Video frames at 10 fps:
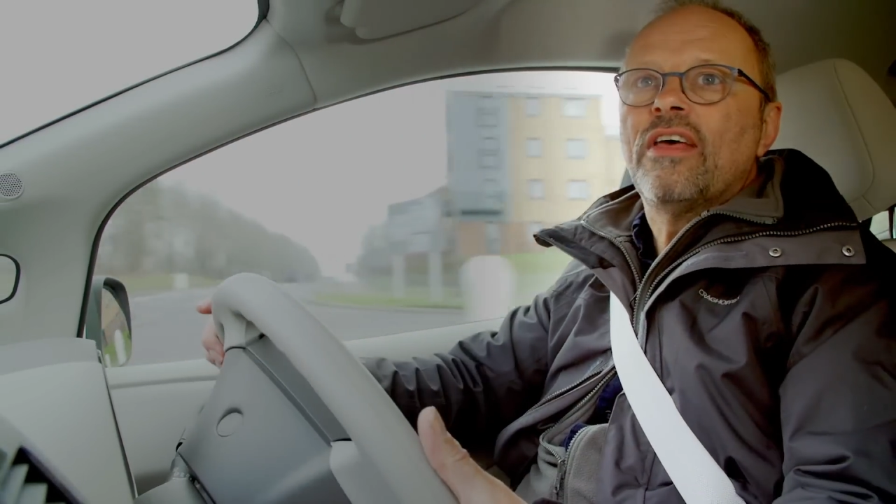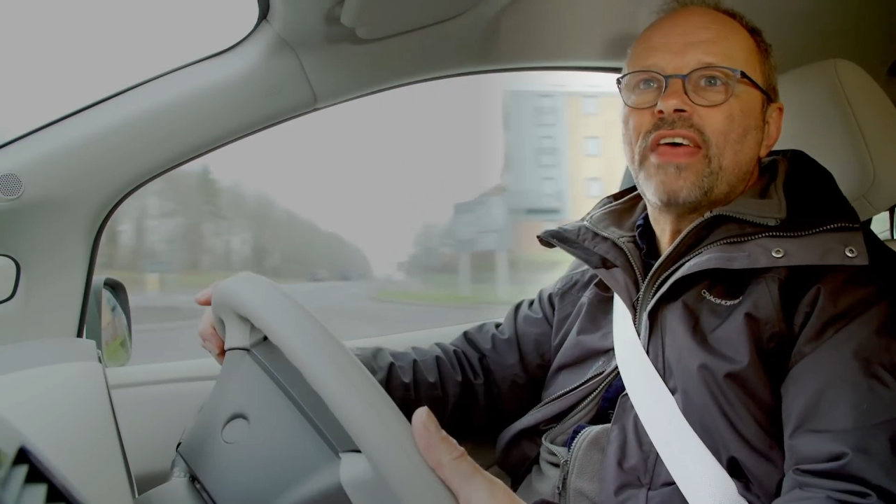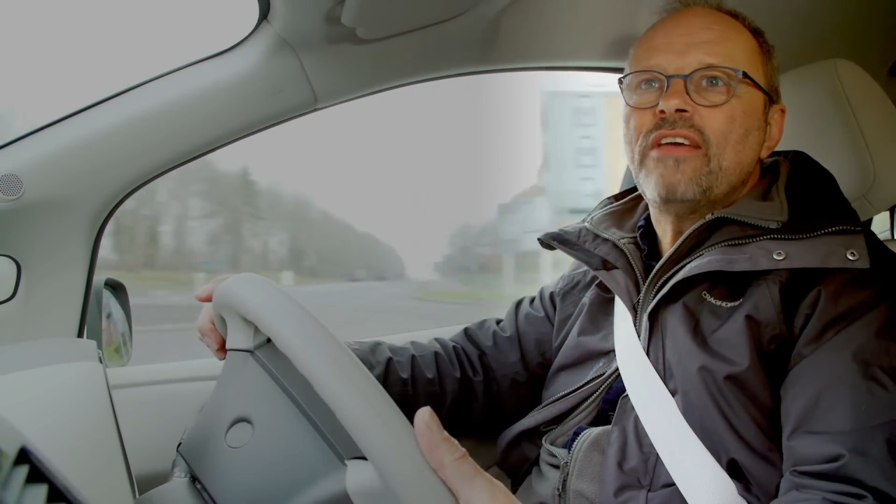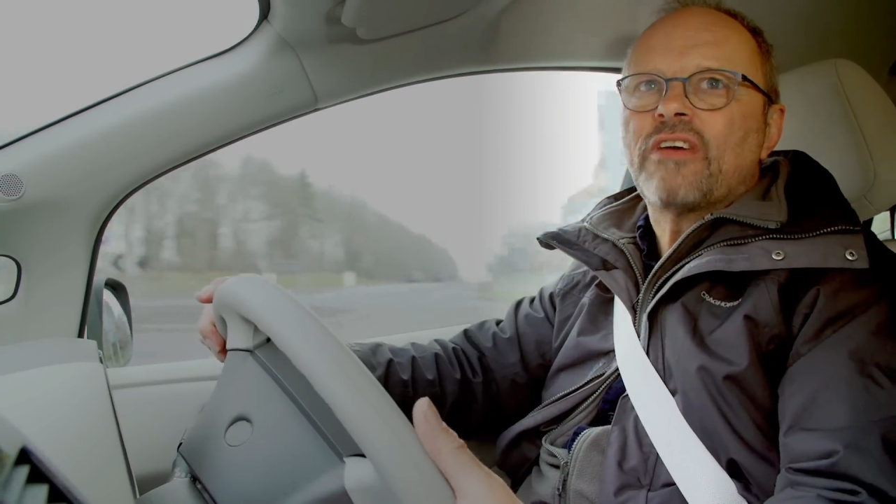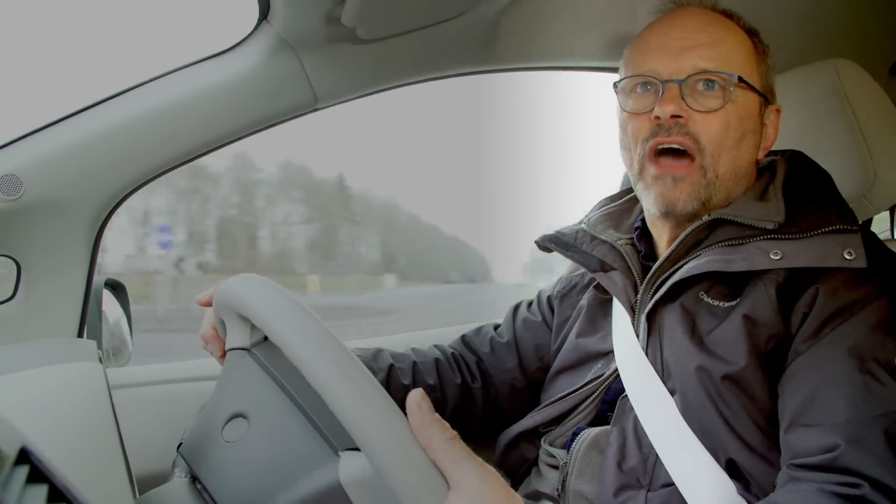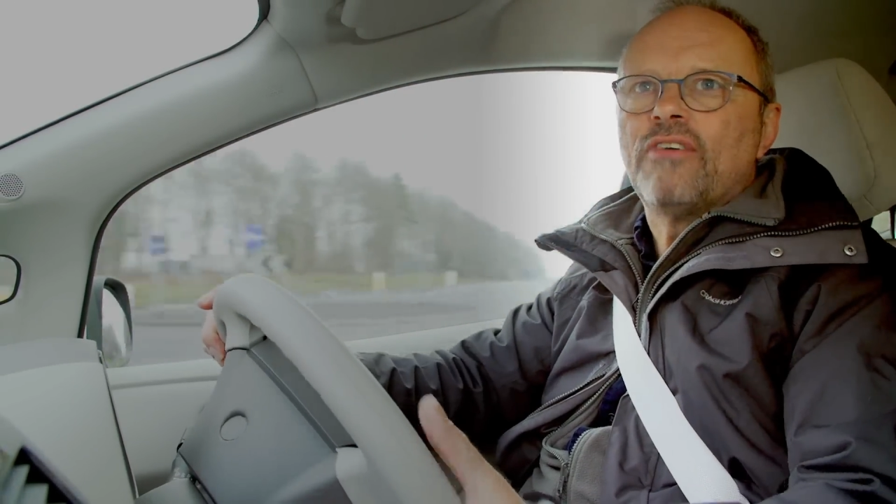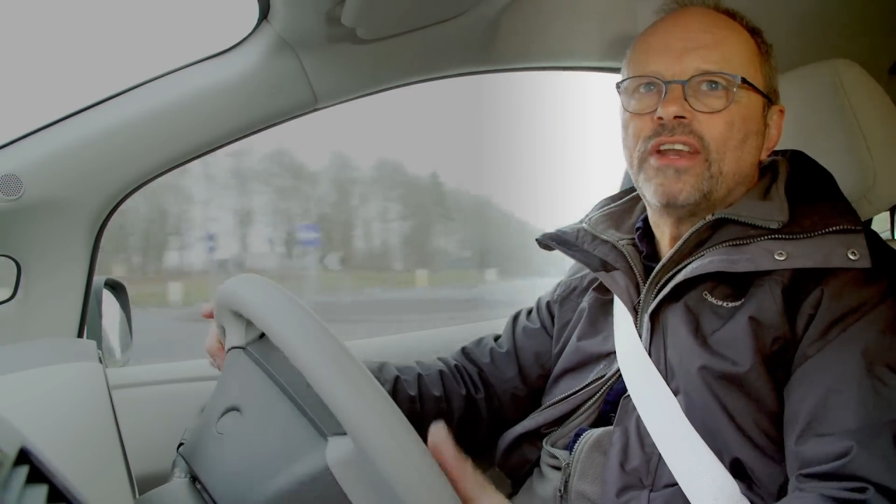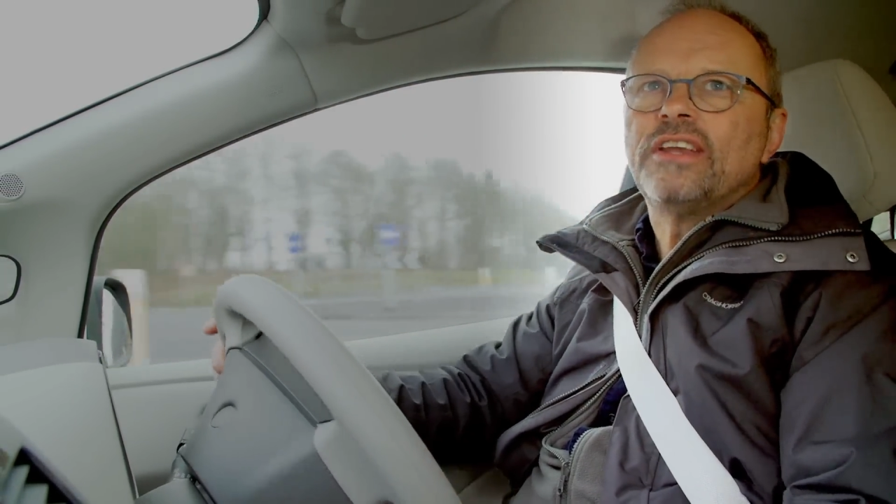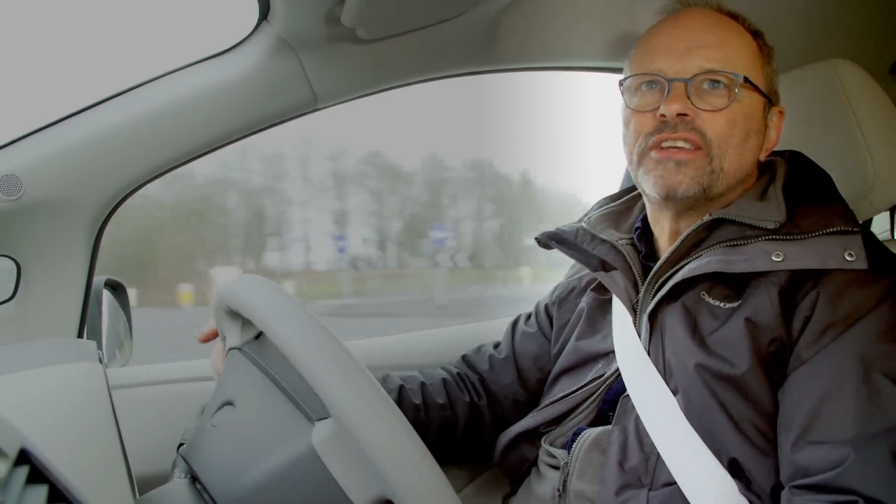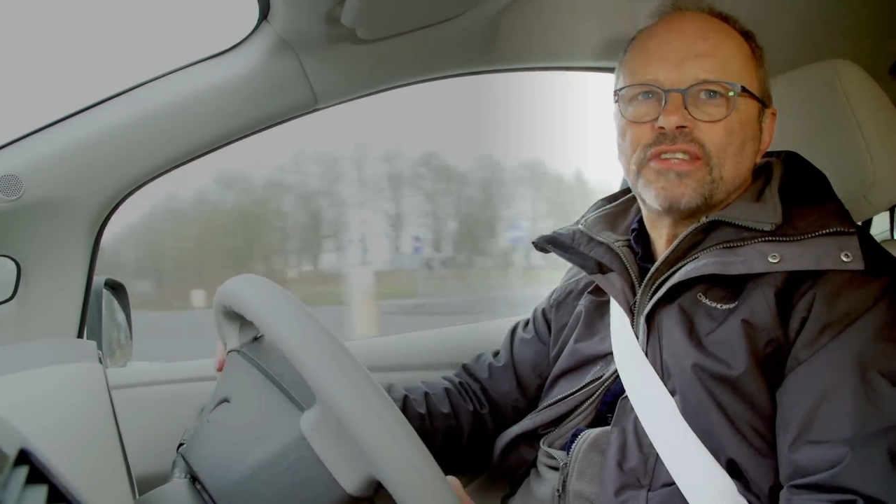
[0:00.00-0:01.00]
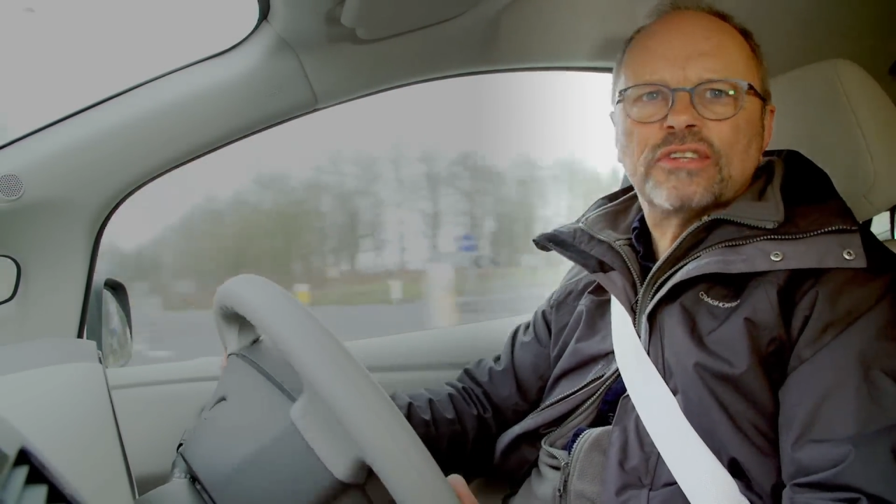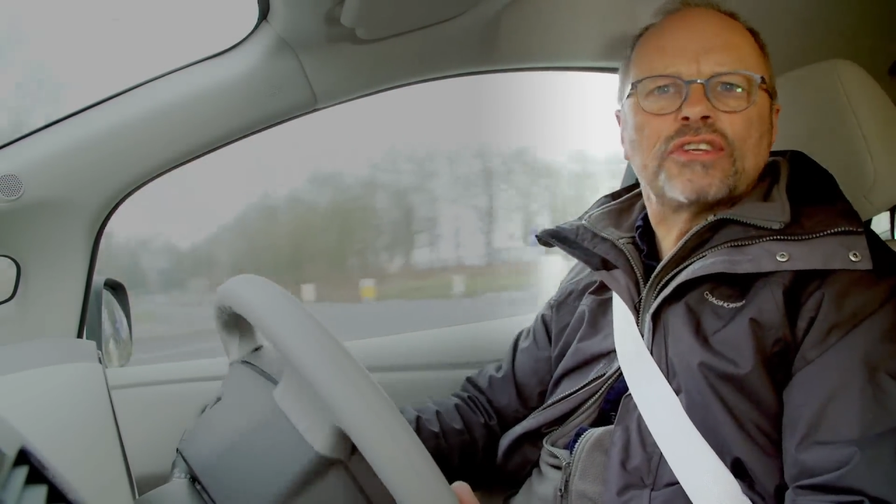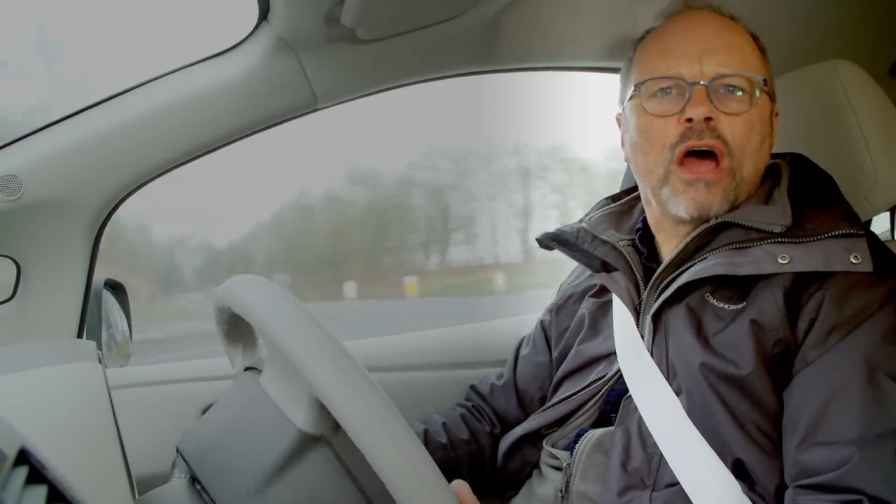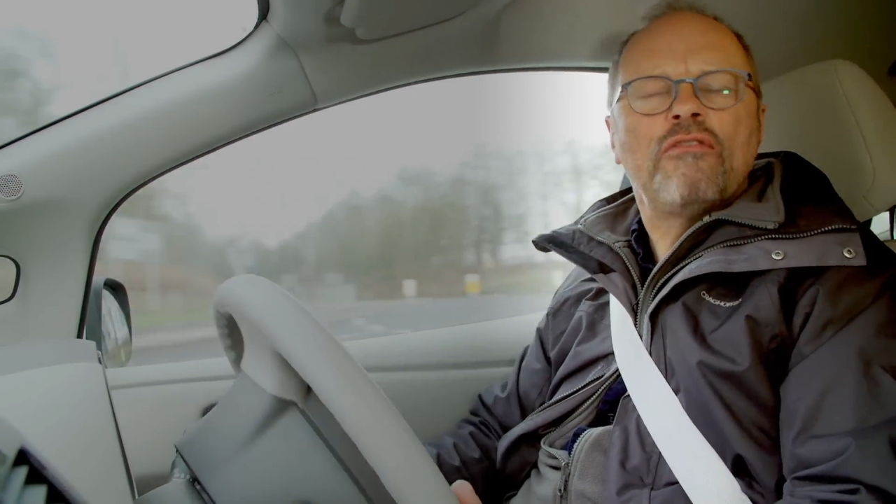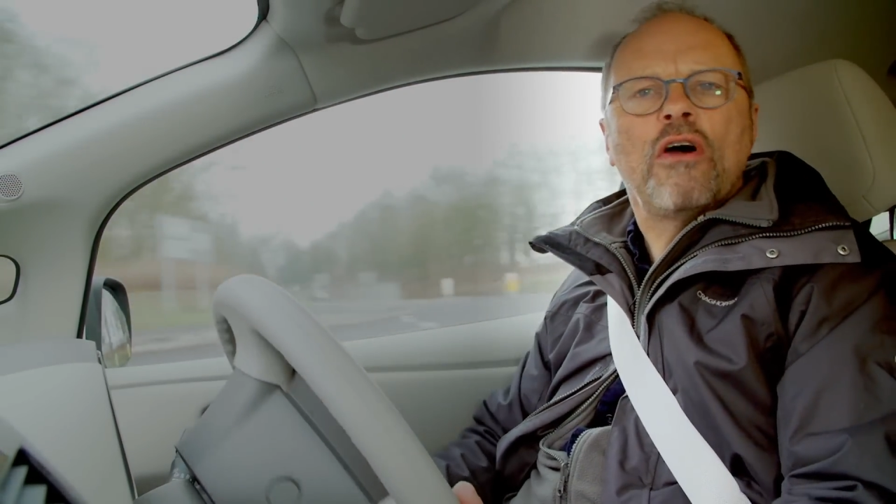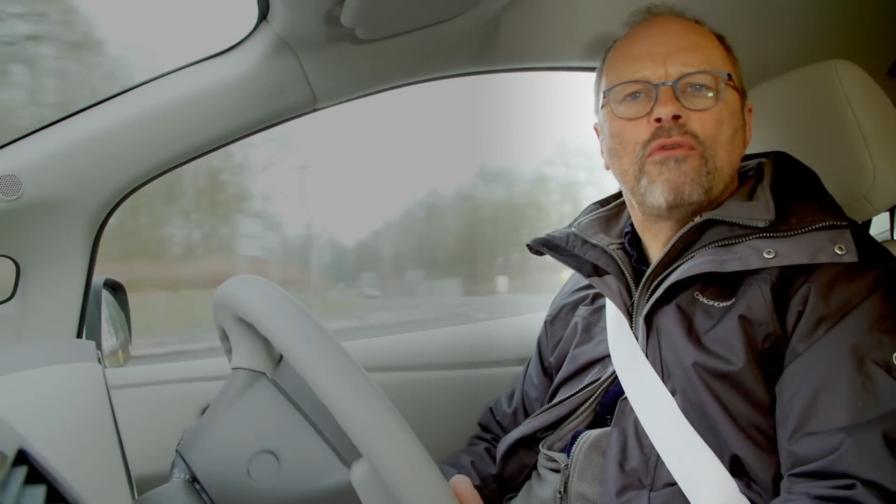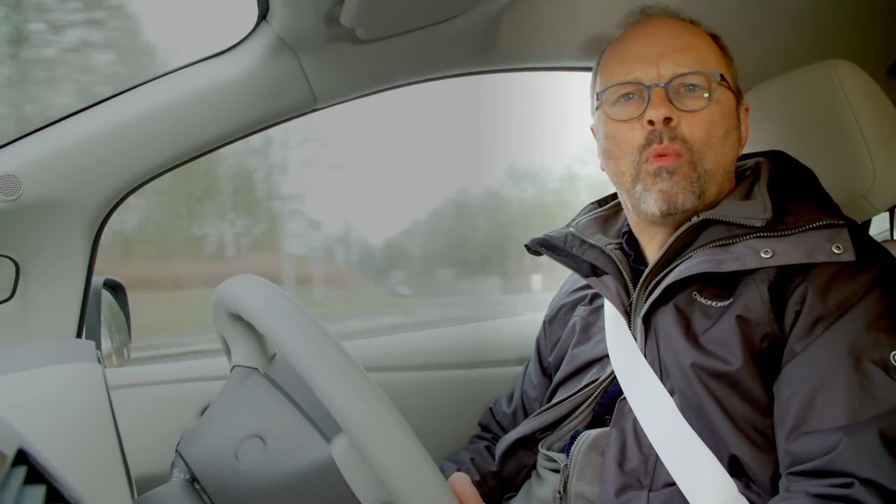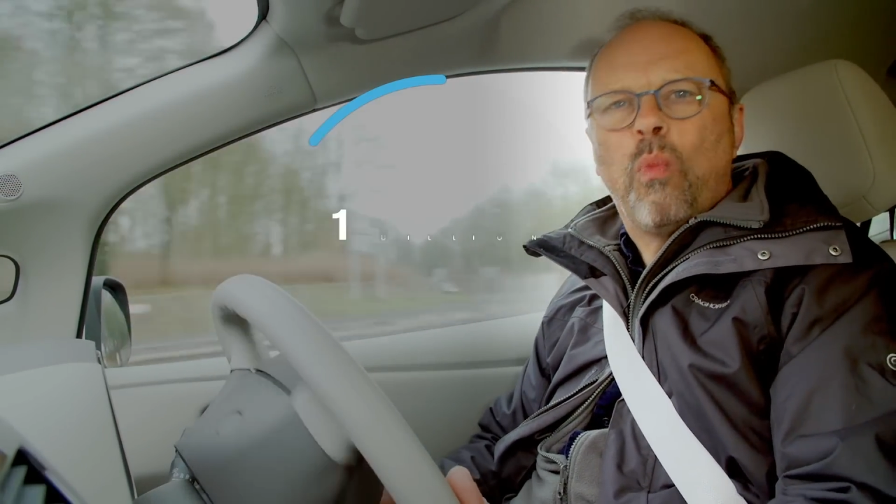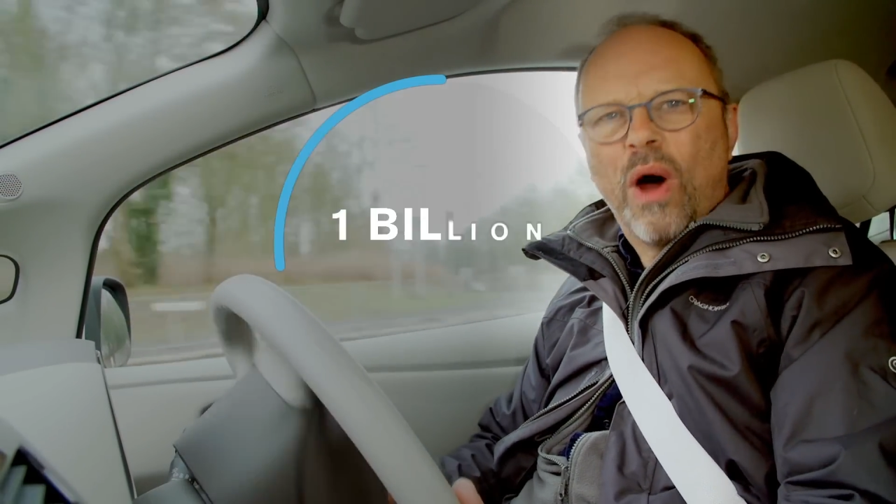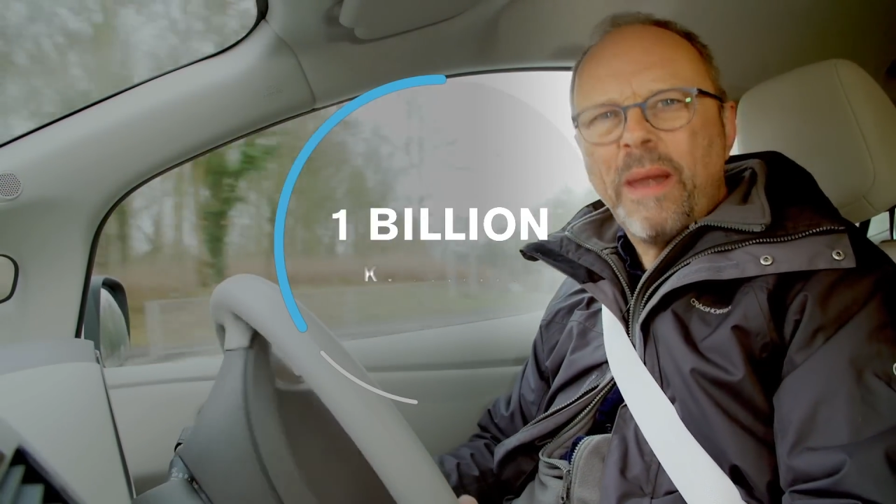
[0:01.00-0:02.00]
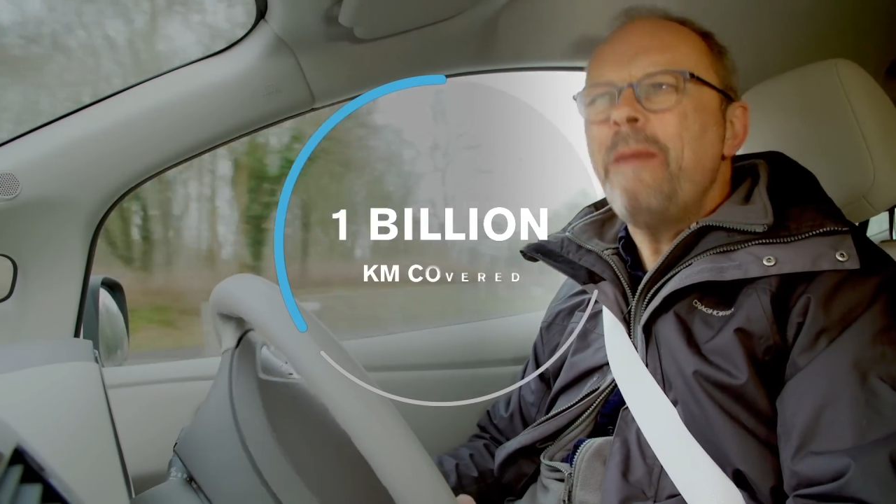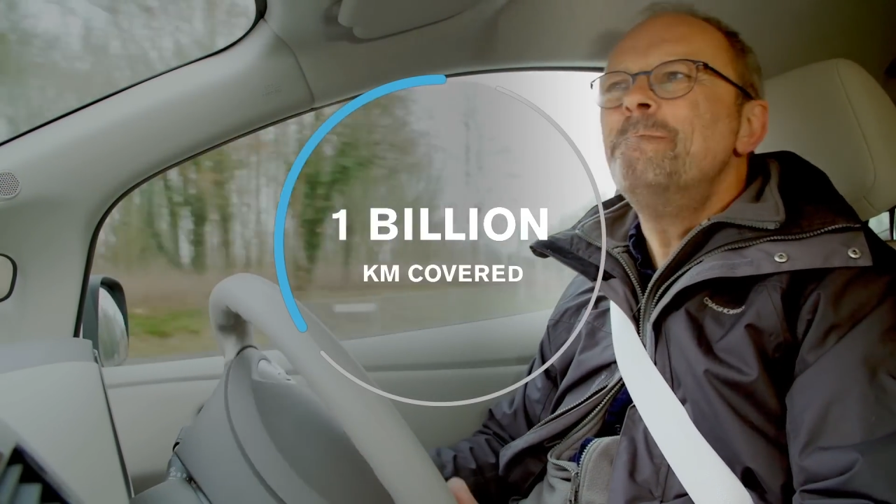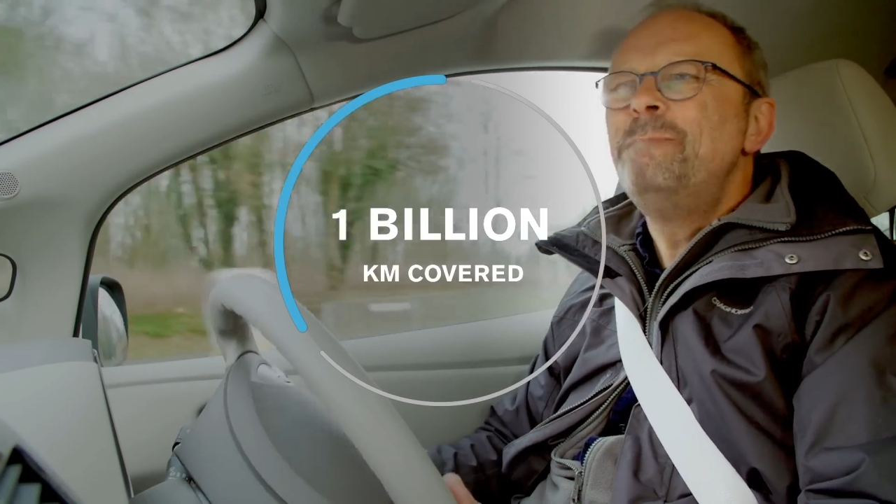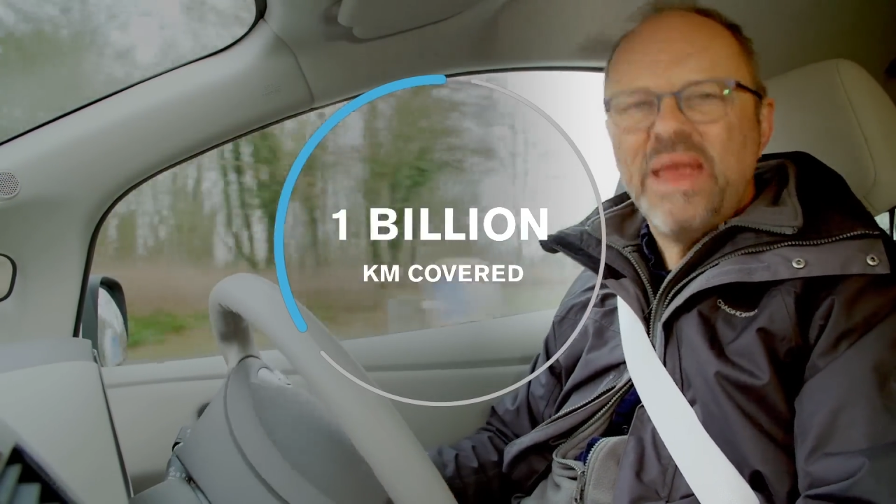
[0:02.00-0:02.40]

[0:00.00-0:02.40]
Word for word: they've covered a distance of over 1